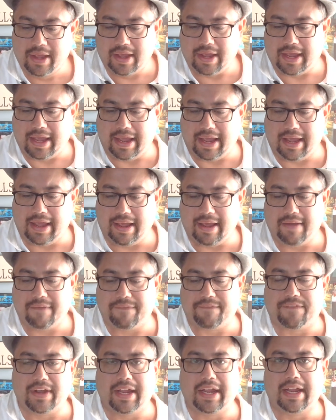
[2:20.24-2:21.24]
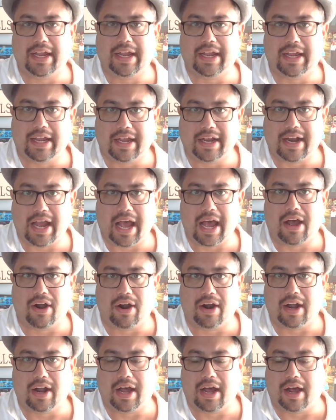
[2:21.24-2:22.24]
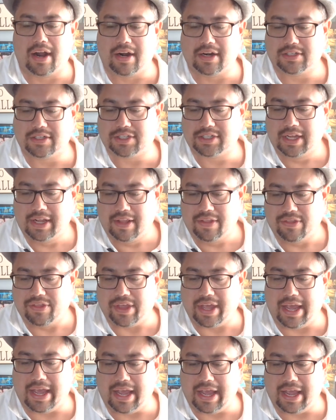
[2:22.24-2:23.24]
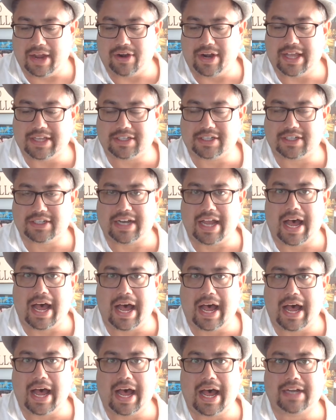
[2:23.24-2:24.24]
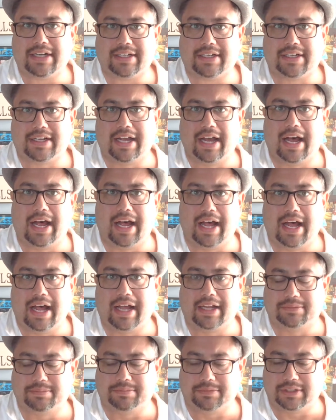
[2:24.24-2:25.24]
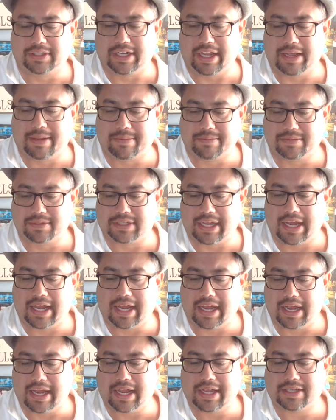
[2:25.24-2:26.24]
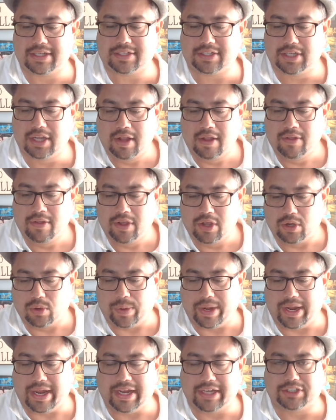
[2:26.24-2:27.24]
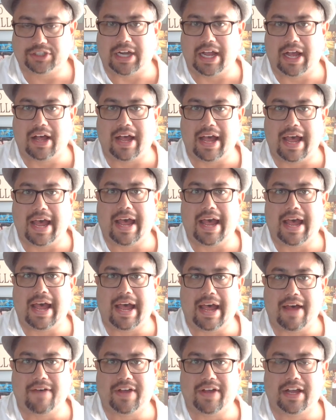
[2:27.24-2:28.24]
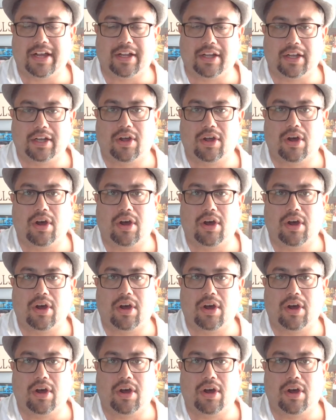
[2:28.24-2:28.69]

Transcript: If in our hearts there is not condemns us, we shall have a glory